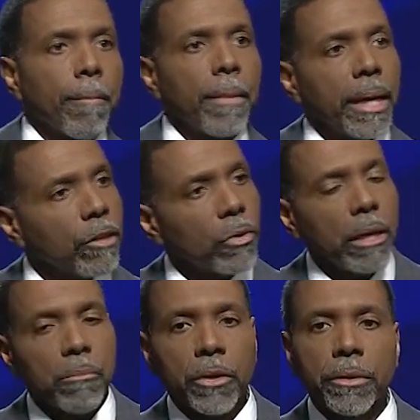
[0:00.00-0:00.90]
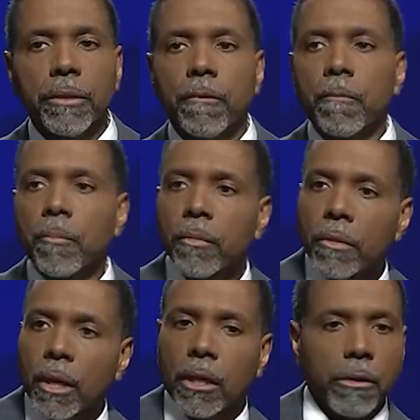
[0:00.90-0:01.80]
And that's what I'm learning.
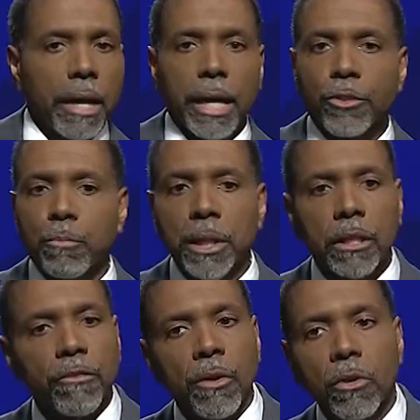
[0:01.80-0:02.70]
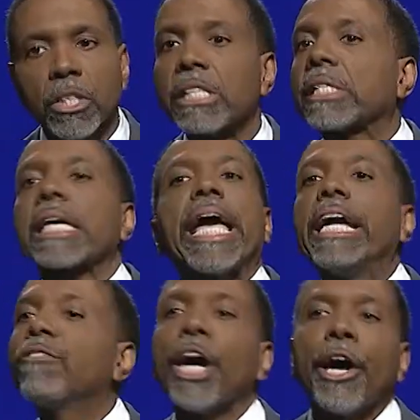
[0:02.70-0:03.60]
I learned how to speak to folks,
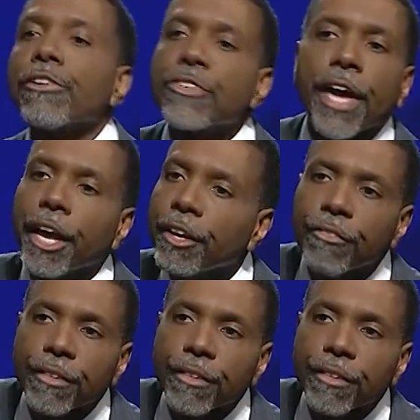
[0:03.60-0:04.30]
saved or unsaved.